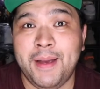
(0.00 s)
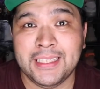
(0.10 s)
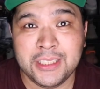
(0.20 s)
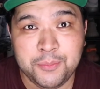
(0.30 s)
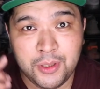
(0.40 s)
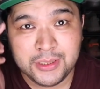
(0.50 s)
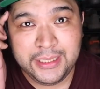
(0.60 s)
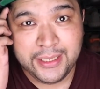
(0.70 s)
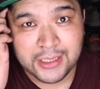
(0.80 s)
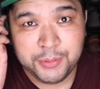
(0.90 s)
basketball
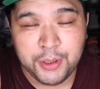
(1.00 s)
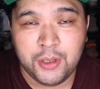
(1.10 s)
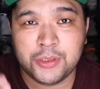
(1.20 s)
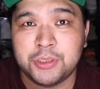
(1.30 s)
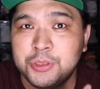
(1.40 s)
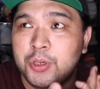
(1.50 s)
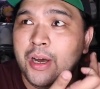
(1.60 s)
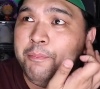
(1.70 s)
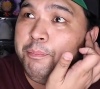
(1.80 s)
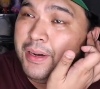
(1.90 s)
sneakers, we also
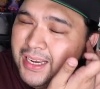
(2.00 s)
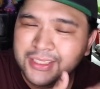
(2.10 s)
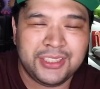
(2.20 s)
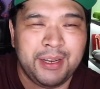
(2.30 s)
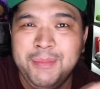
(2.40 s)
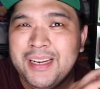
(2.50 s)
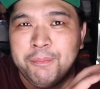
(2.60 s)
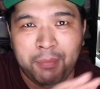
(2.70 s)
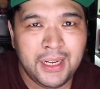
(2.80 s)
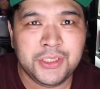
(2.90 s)
saw a bunch
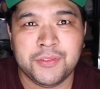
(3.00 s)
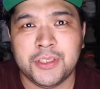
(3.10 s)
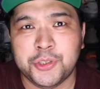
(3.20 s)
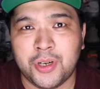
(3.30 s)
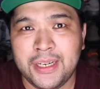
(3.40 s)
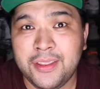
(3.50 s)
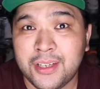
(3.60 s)
of the Jordan